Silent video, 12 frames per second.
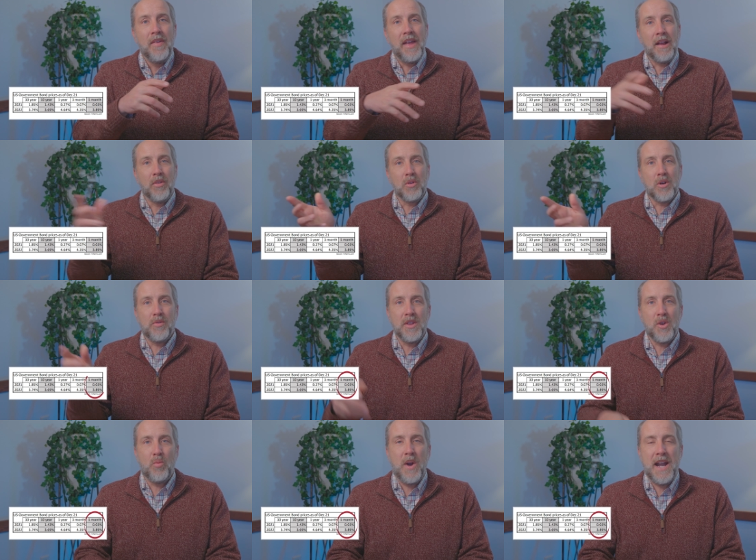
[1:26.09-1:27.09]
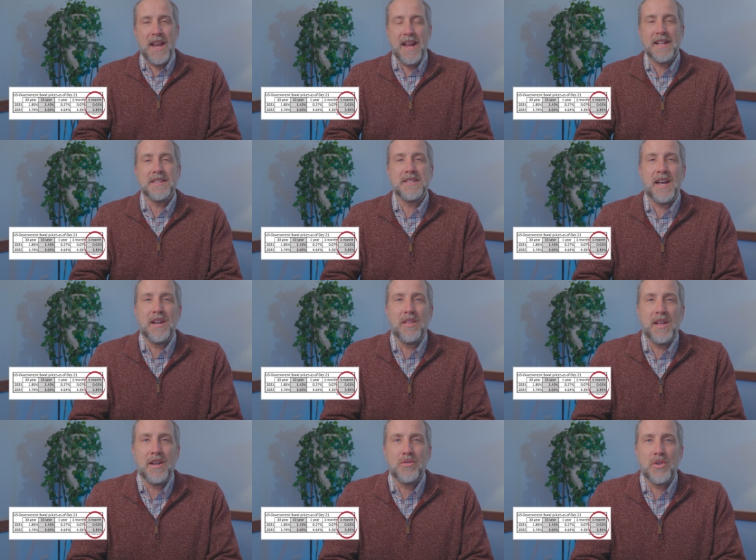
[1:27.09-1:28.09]
And look over on the right hand side of
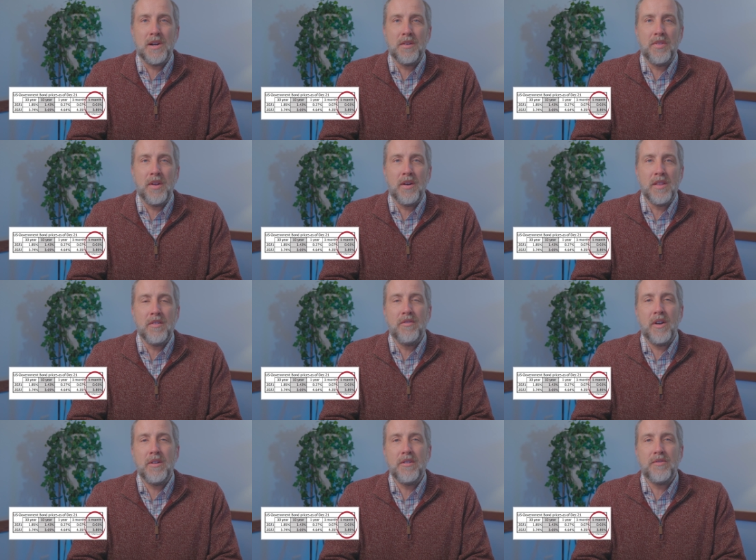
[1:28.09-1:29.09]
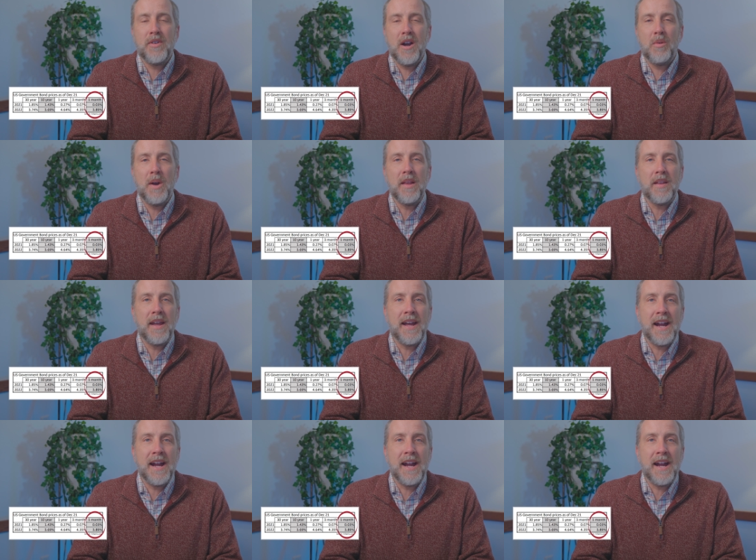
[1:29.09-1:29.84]
that chart there on the very far right that